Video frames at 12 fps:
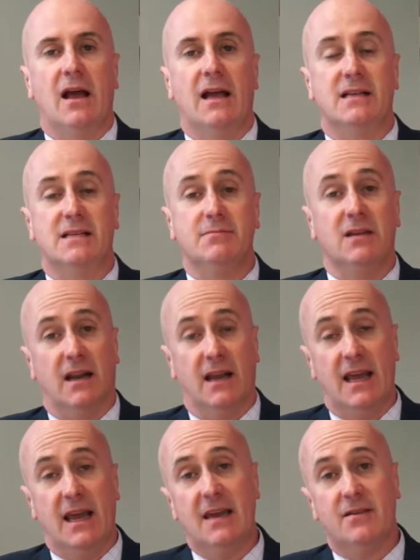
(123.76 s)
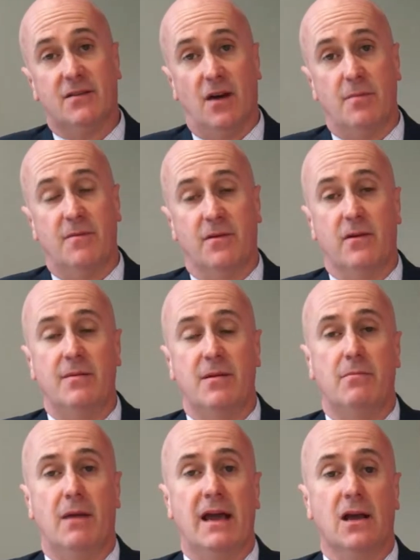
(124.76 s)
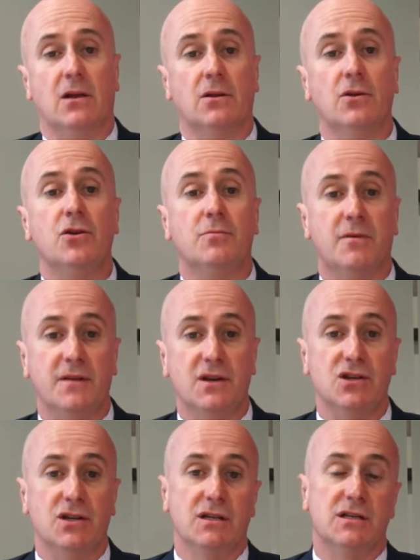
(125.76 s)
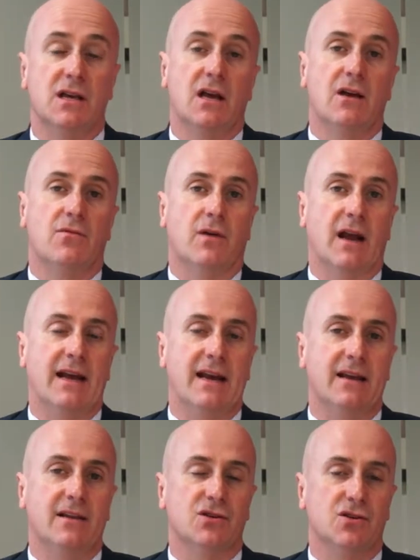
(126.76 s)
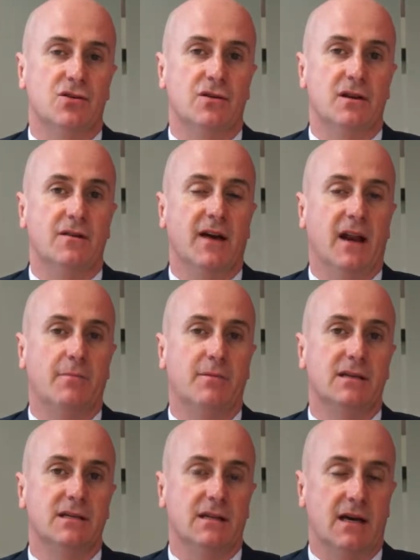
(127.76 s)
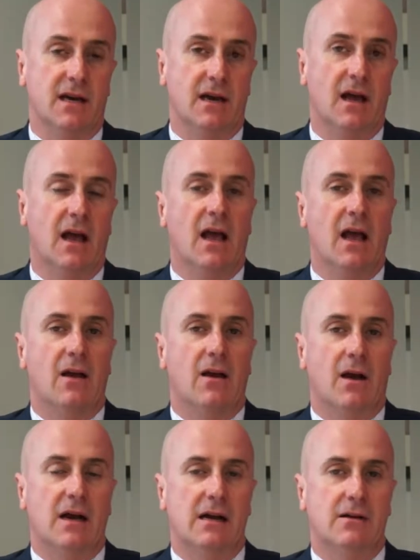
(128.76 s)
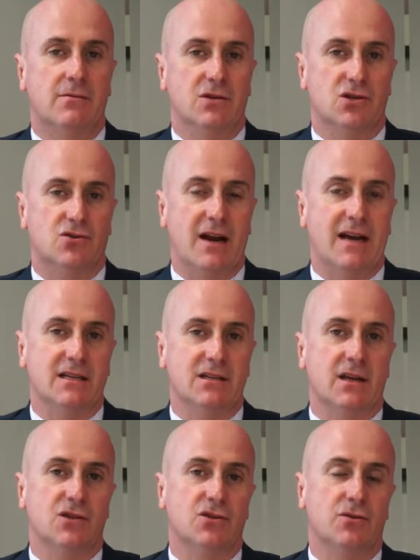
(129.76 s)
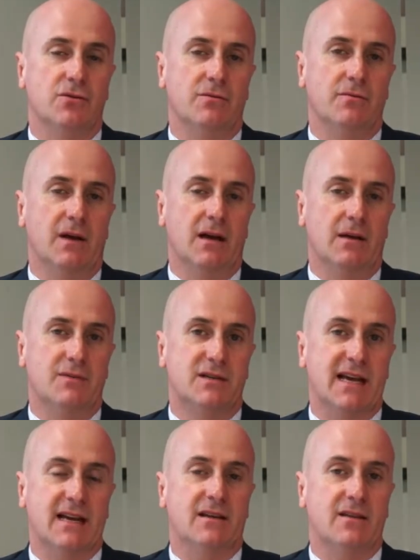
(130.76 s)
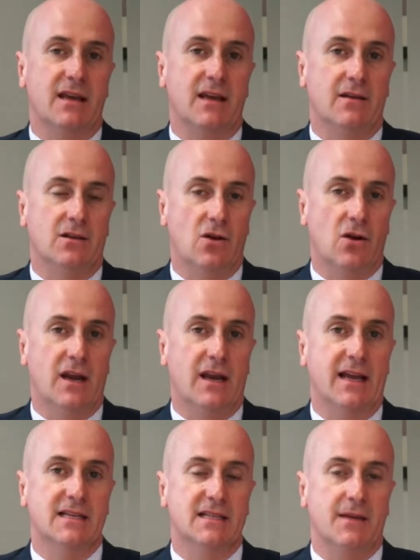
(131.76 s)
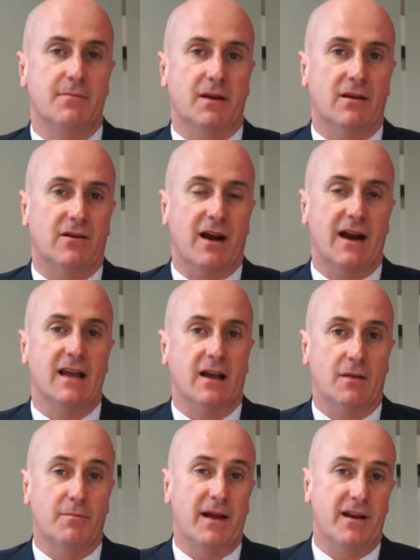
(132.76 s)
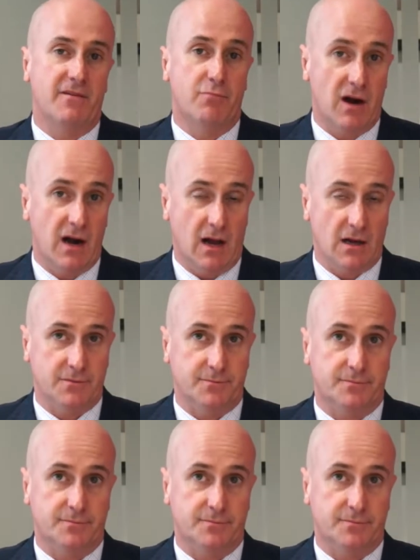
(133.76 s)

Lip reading: similarly, either type of agreement may include provisions relating to the developer's restraint to protect the client against them creating a competitive product.